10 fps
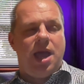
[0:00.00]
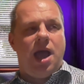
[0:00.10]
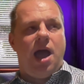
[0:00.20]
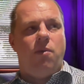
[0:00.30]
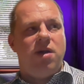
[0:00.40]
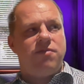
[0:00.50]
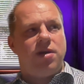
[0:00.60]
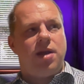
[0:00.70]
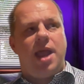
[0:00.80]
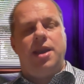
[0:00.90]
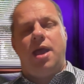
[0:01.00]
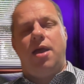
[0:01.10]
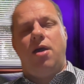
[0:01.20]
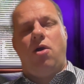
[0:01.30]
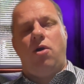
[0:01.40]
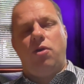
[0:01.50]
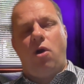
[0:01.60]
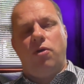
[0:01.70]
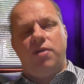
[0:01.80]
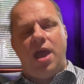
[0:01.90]
However, and
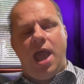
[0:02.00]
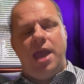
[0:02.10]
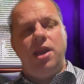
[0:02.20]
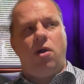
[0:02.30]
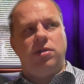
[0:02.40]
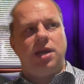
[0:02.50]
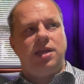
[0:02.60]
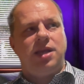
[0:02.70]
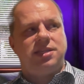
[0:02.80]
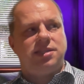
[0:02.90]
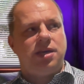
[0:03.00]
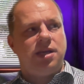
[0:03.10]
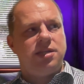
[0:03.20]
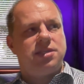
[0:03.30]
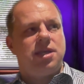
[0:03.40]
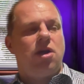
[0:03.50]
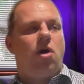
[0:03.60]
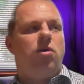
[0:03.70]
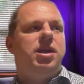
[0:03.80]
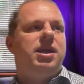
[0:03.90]
on any other industries,
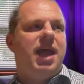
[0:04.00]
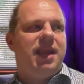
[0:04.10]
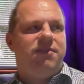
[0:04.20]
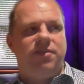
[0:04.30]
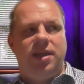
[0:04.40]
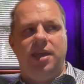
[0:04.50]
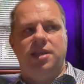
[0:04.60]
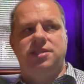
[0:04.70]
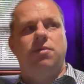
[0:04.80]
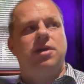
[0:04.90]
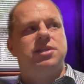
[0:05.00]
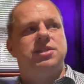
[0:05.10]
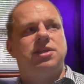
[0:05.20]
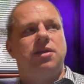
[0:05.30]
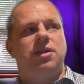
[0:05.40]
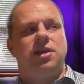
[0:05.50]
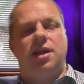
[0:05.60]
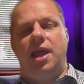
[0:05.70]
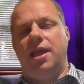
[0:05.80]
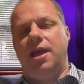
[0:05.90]
only Netflix, there were
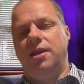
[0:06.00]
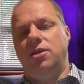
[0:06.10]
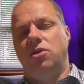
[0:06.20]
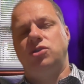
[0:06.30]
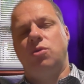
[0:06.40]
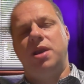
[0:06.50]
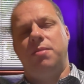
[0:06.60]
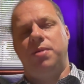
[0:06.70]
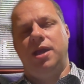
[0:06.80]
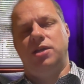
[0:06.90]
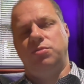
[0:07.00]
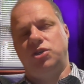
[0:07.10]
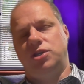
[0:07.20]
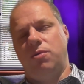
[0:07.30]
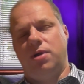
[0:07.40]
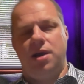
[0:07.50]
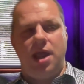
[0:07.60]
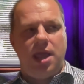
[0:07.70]
like not so many players which they were